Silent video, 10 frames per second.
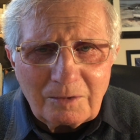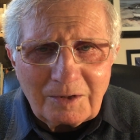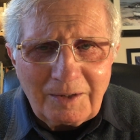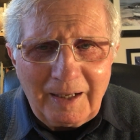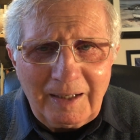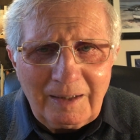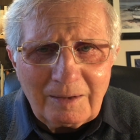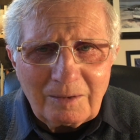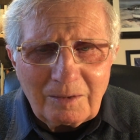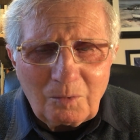
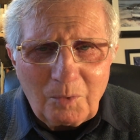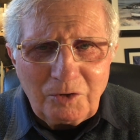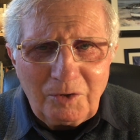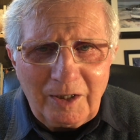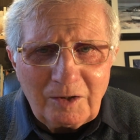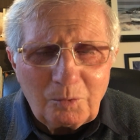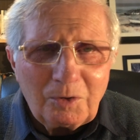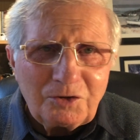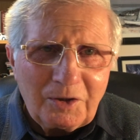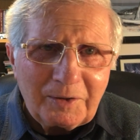Today, when you hear the
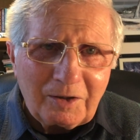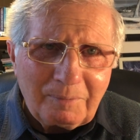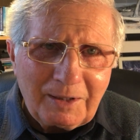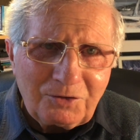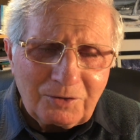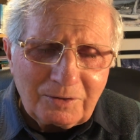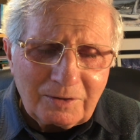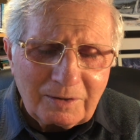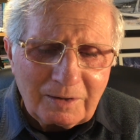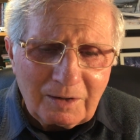word Jericho
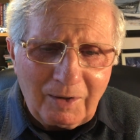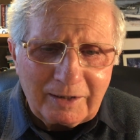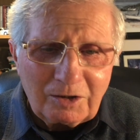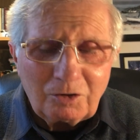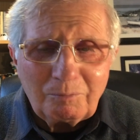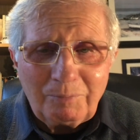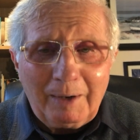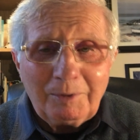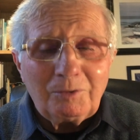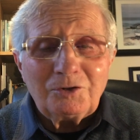mentioned, like in the
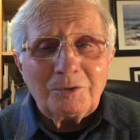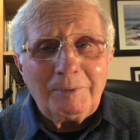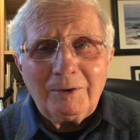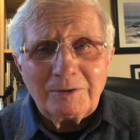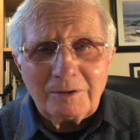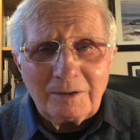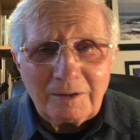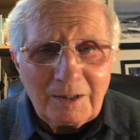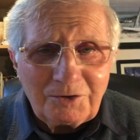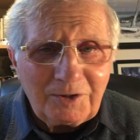parable of the Good Samaritan
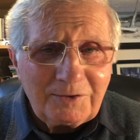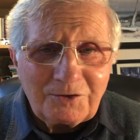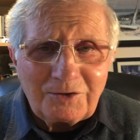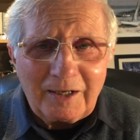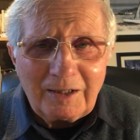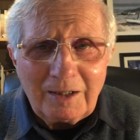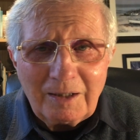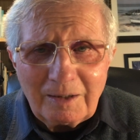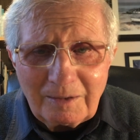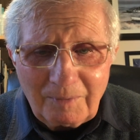and Jesus' day,
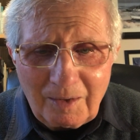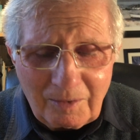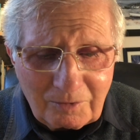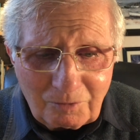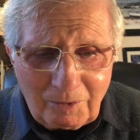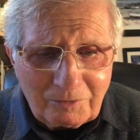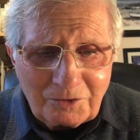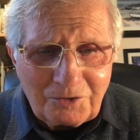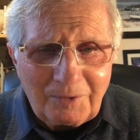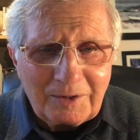the road
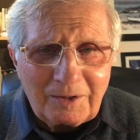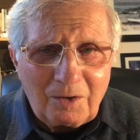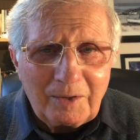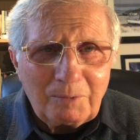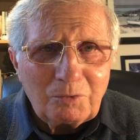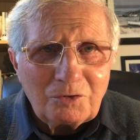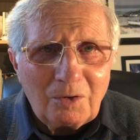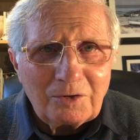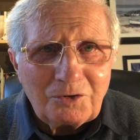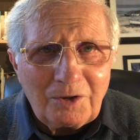to Jericho, it was
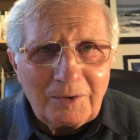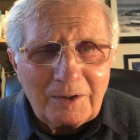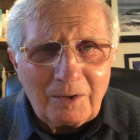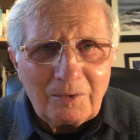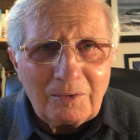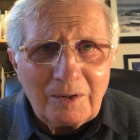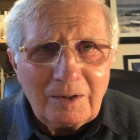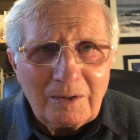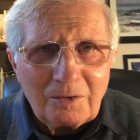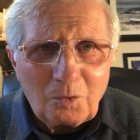not the Jericho
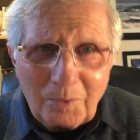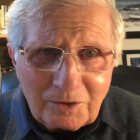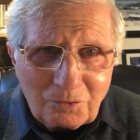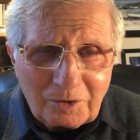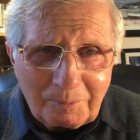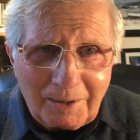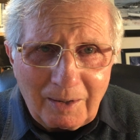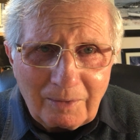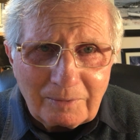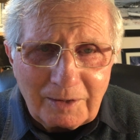that we're talking
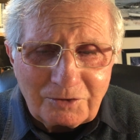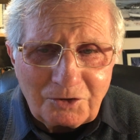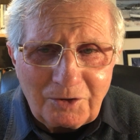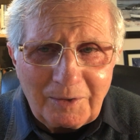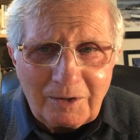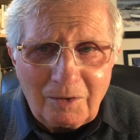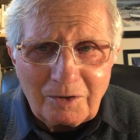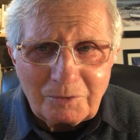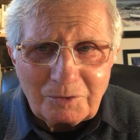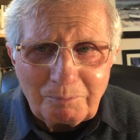about. It's a Jericho
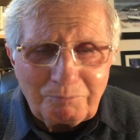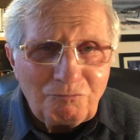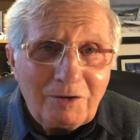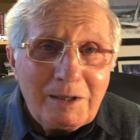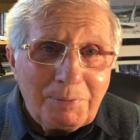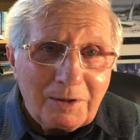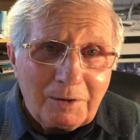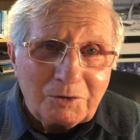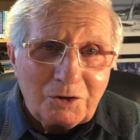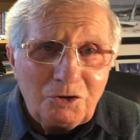that was rebuilt.
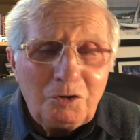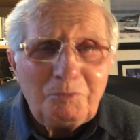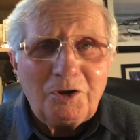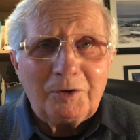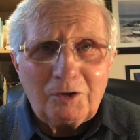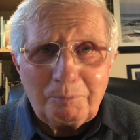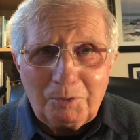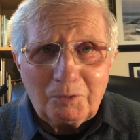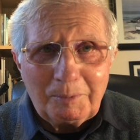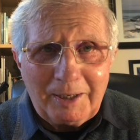There was a new Jericho
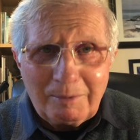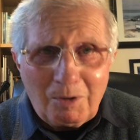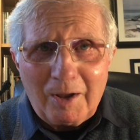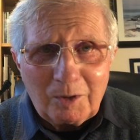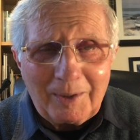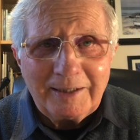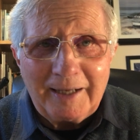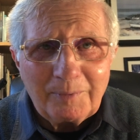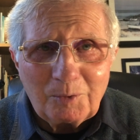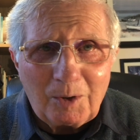built about a mile away
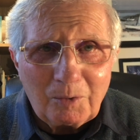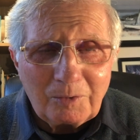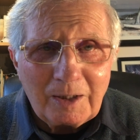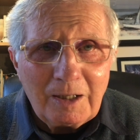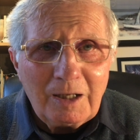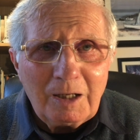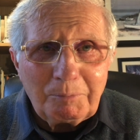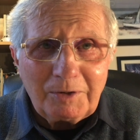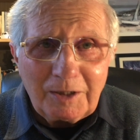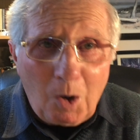down the road.
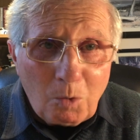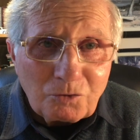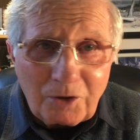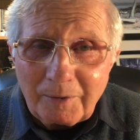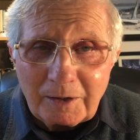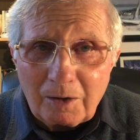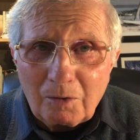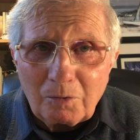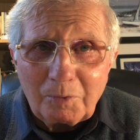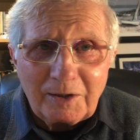But the old
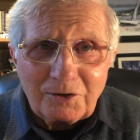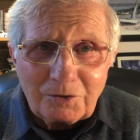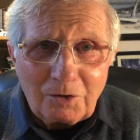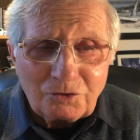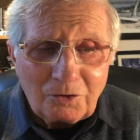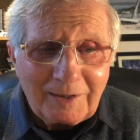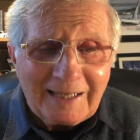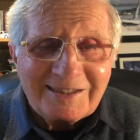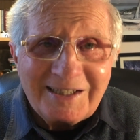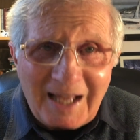Jericho with its curse on
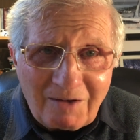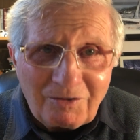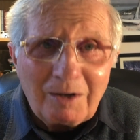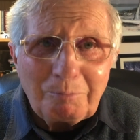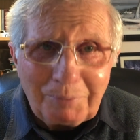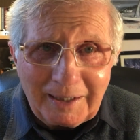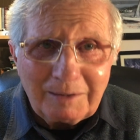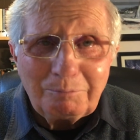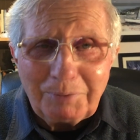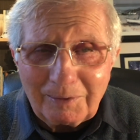has never
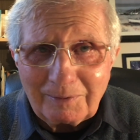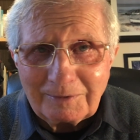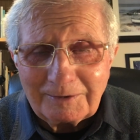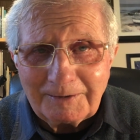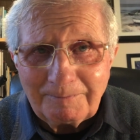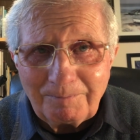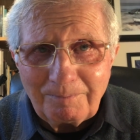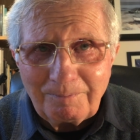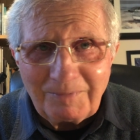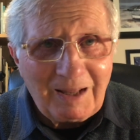been built.
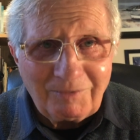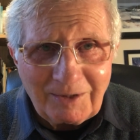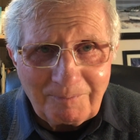Never.